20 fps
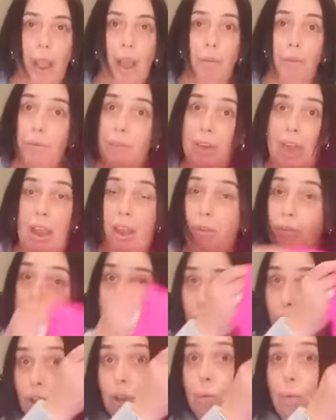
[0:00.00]
I've
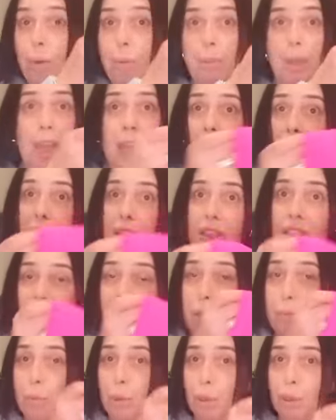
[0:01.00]
took them with me and I
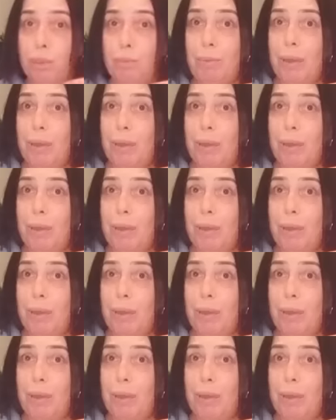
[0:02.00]
still bought them